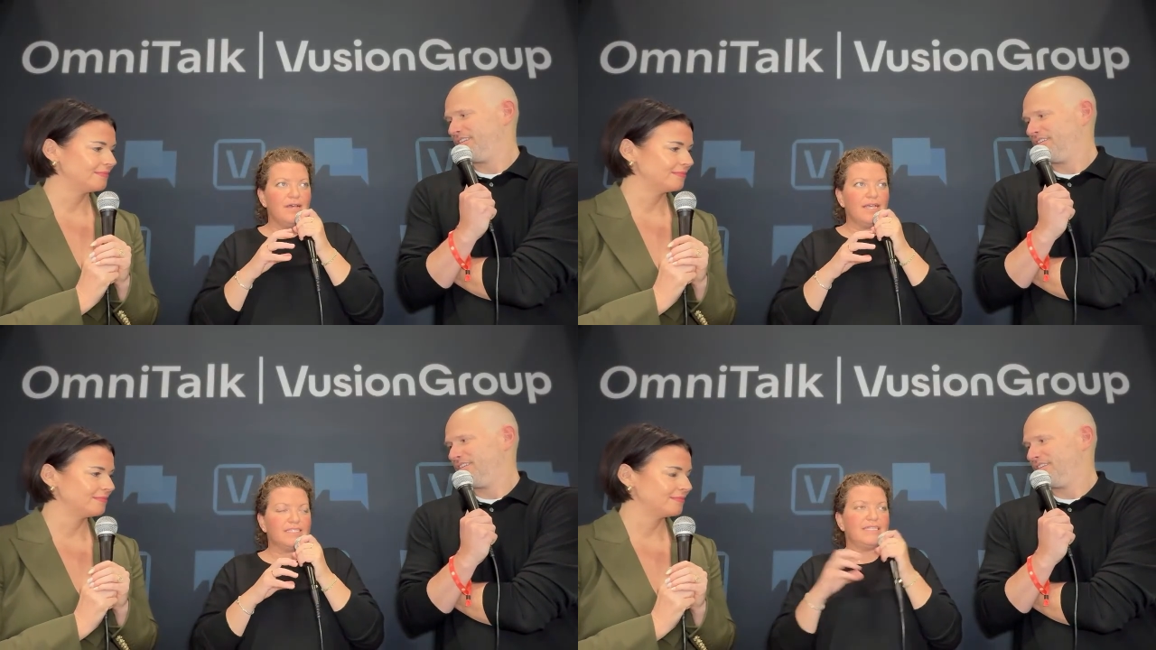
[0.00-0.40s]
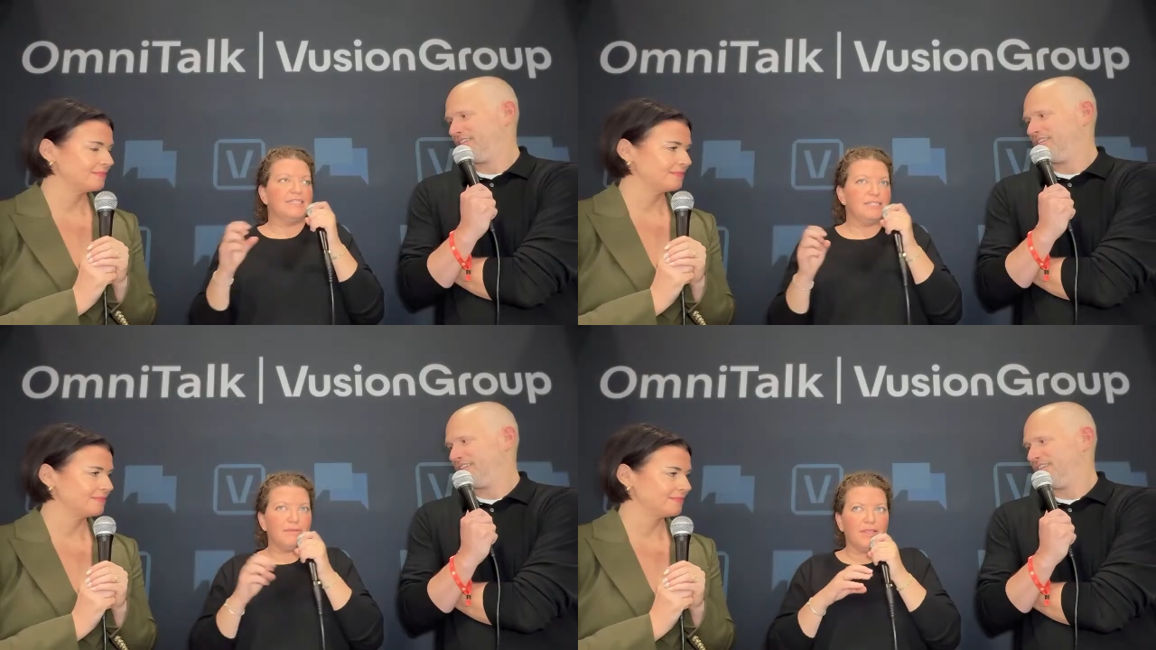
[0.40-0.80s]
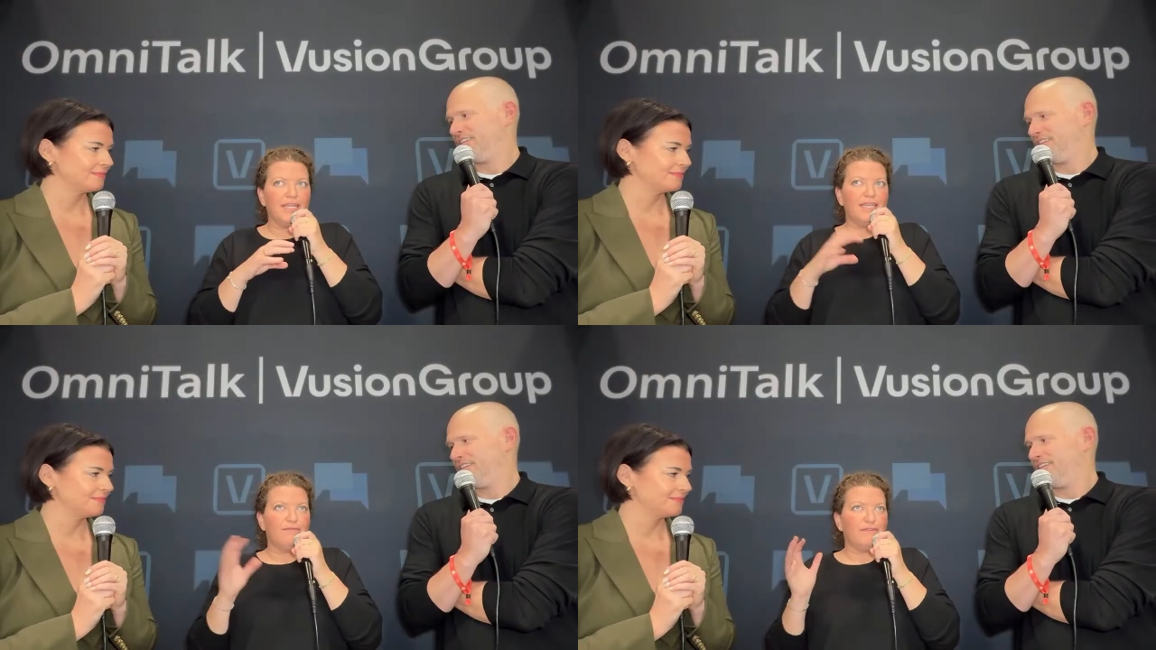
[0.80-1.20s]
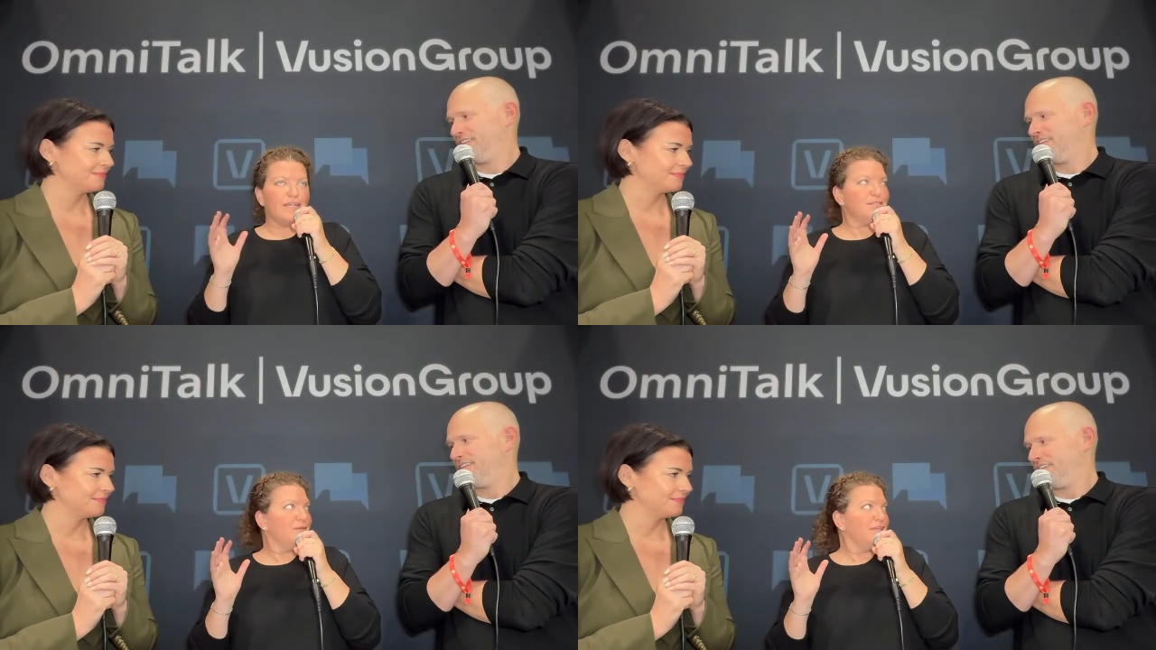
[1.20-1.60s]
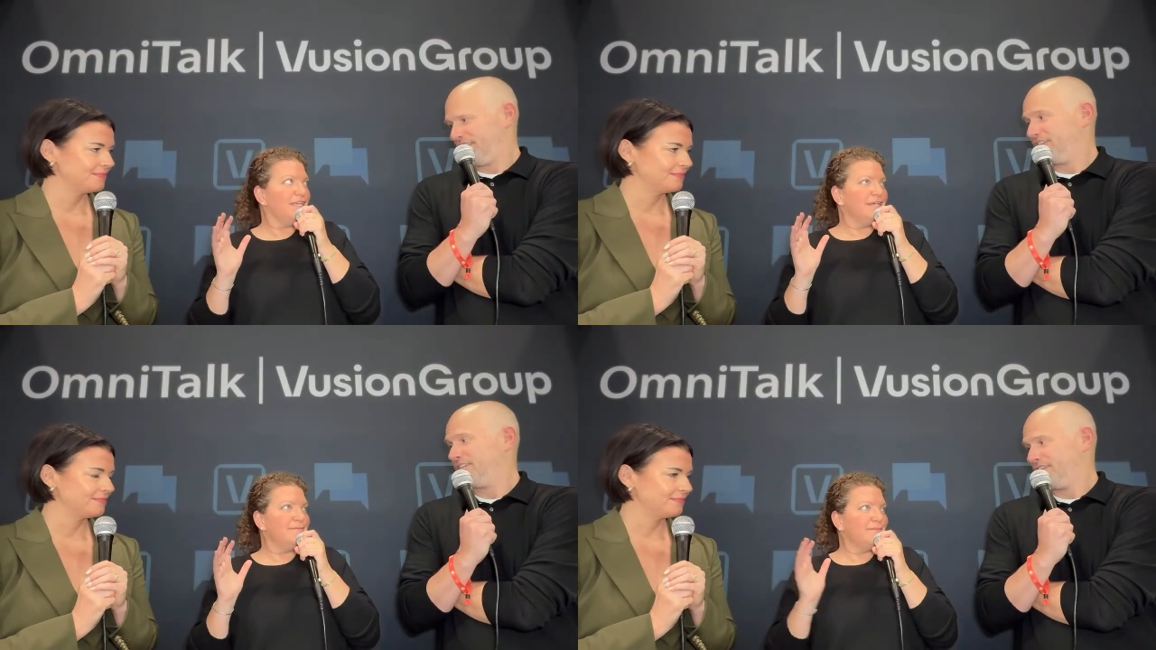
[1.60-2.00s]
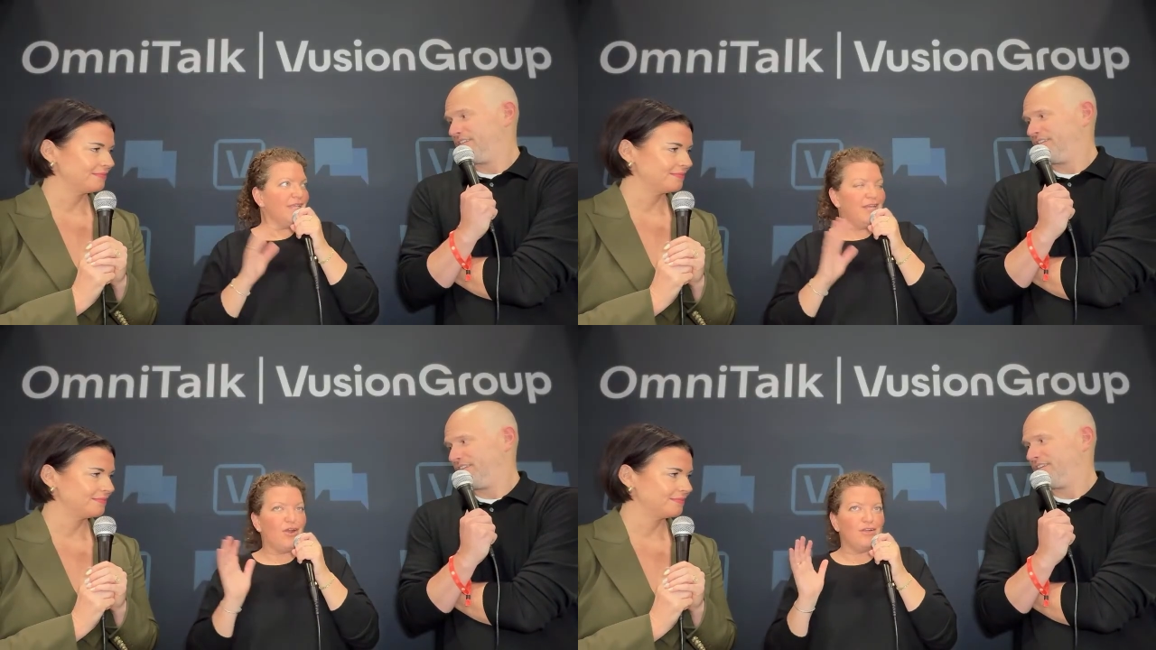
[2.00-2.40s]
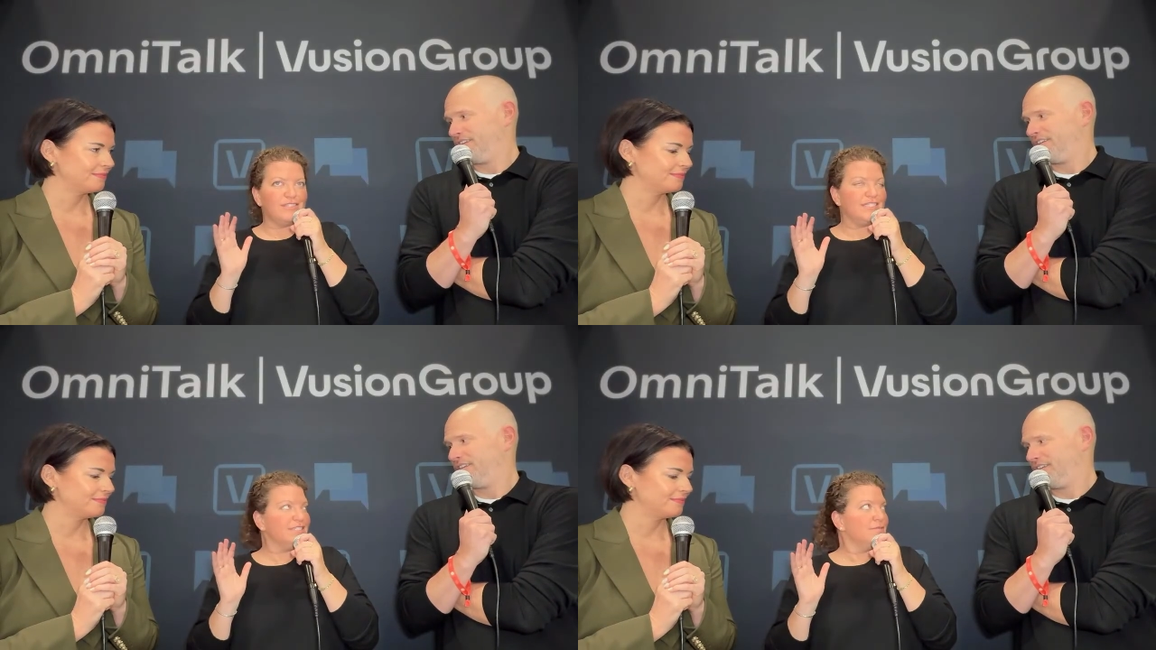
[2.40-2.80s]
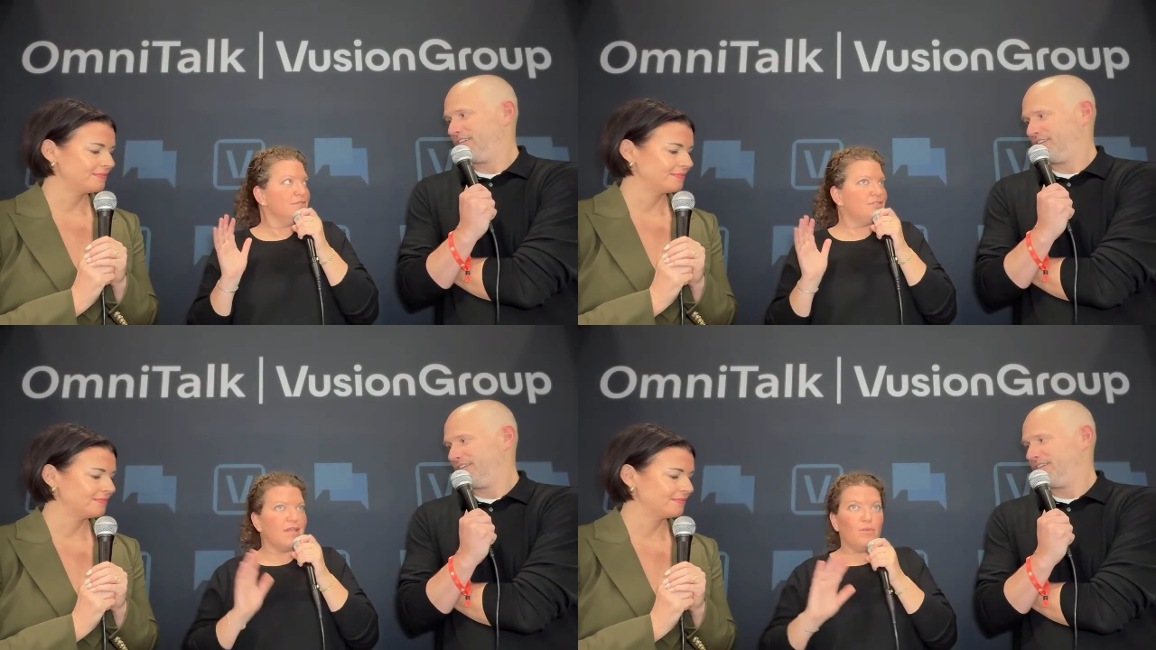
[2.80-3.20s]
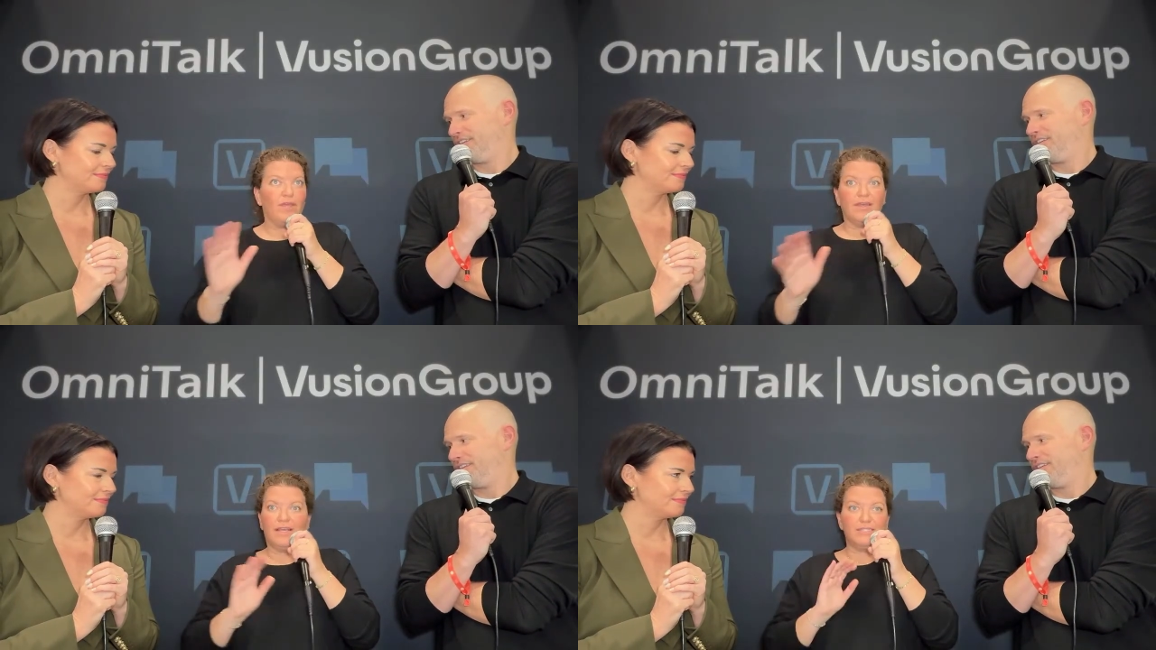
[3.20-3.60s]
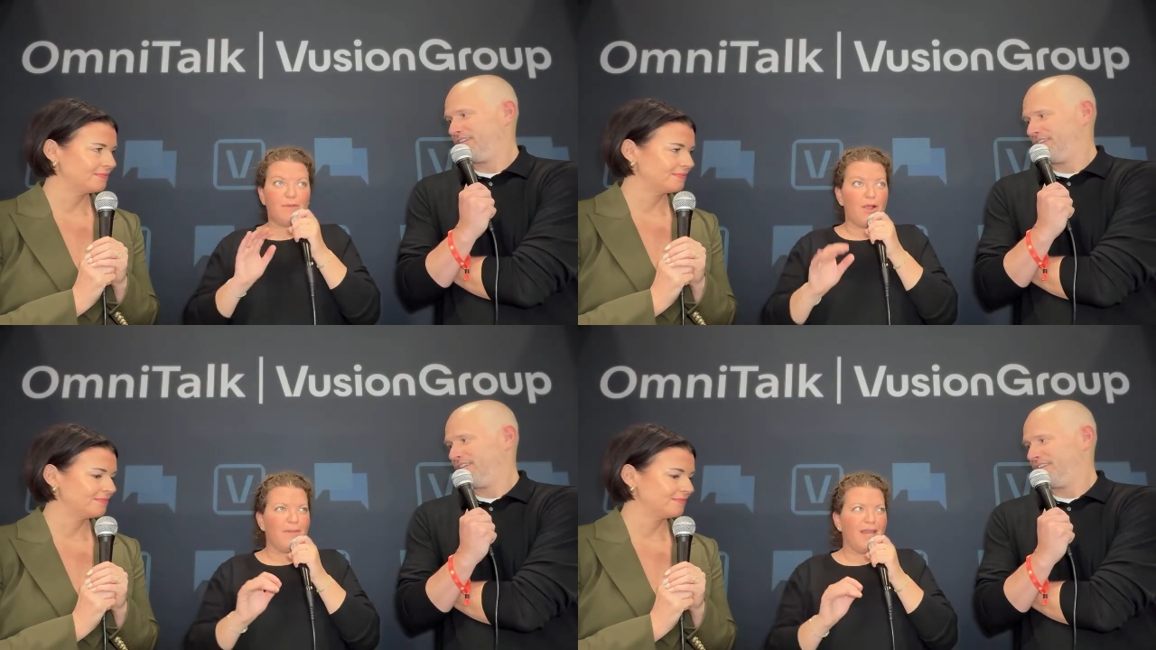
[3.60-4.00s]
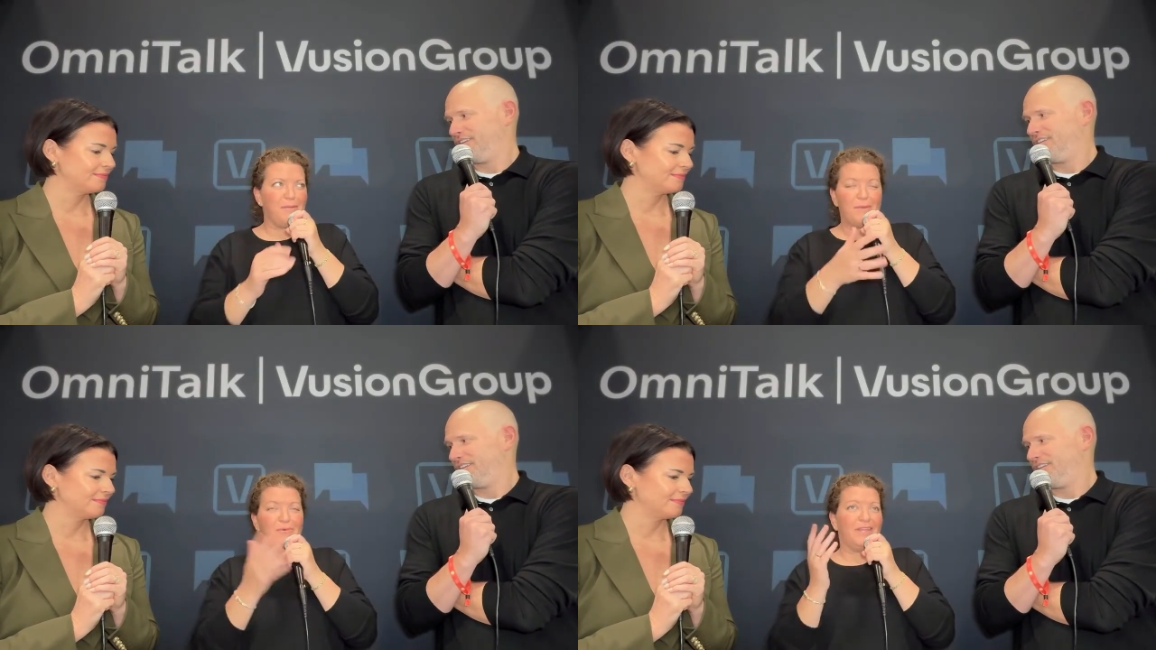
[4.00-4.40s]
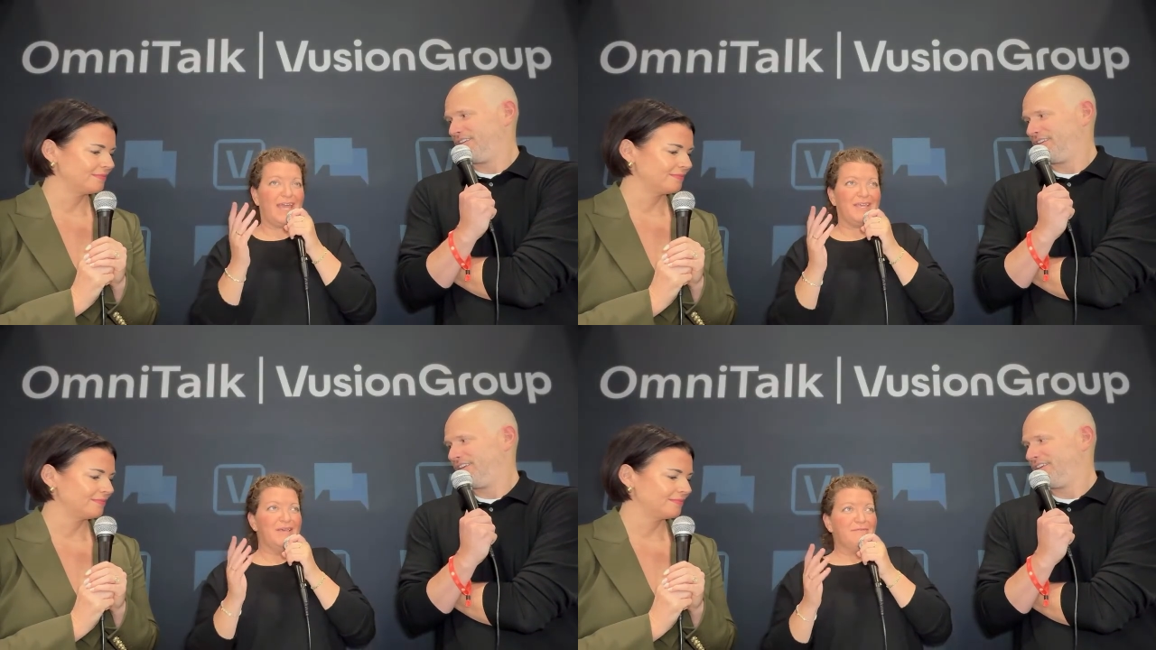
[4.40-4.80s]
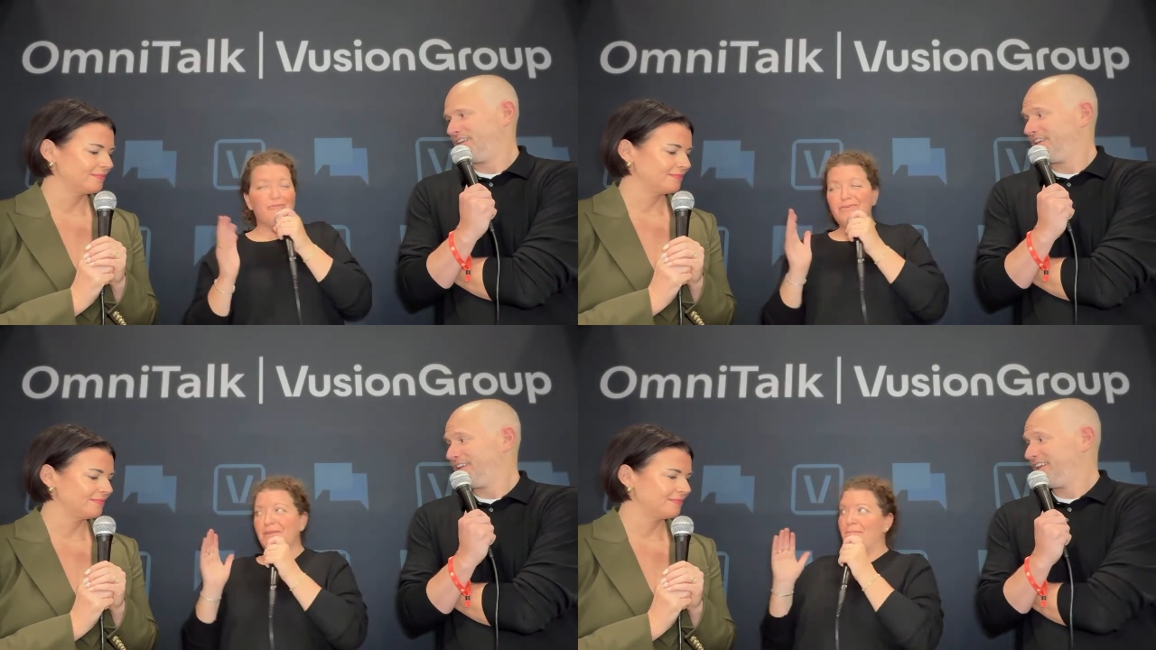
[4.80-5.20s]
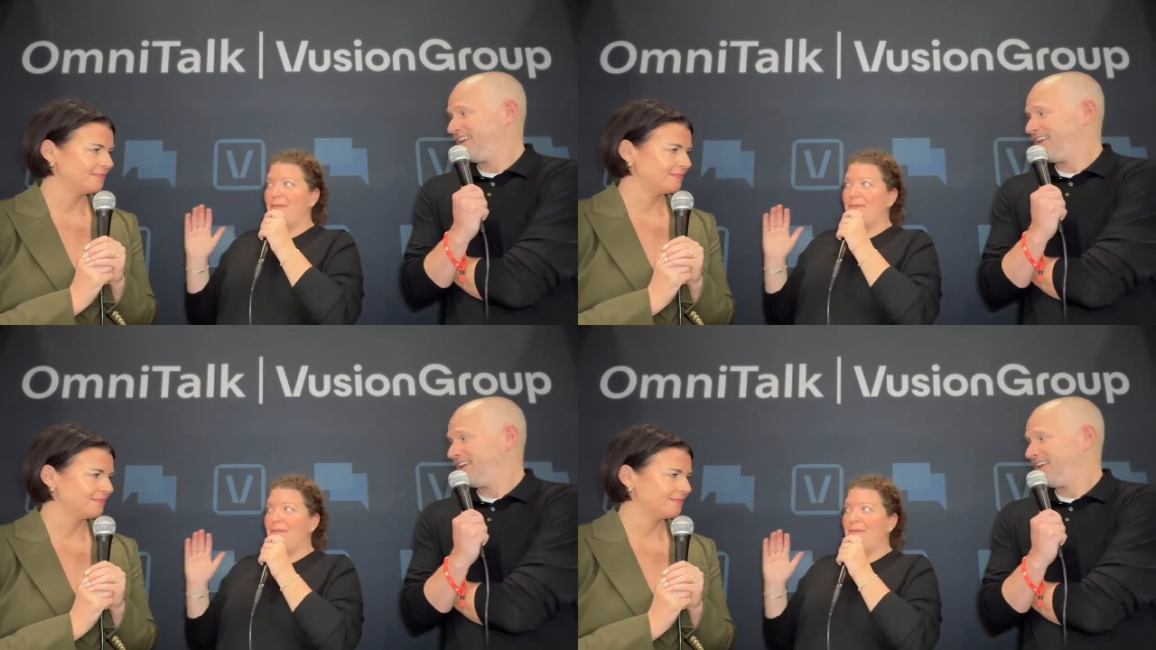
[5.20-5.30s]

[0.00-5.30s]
Speaker 1: extensibility and flexibility in our systems so that we can experiment. I remember when like remember when